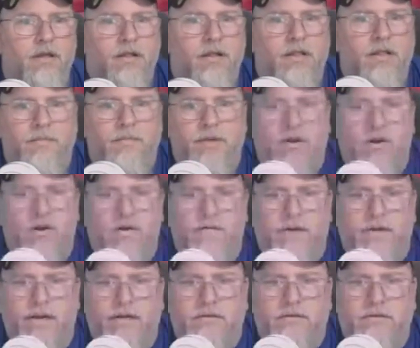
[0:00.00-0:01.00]
Let me go over
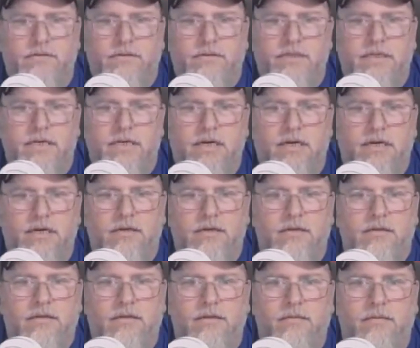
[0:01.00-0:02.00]
here to the let
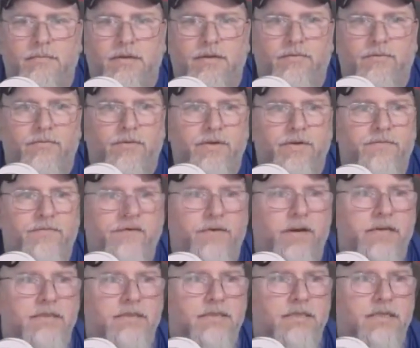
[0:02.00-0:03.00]
me
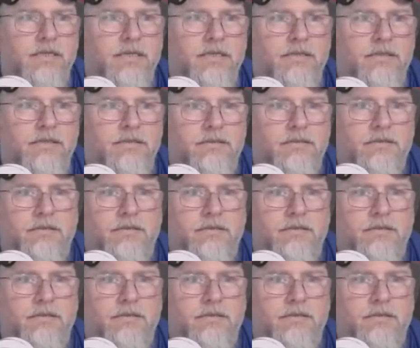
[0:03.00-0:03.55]
refresh this.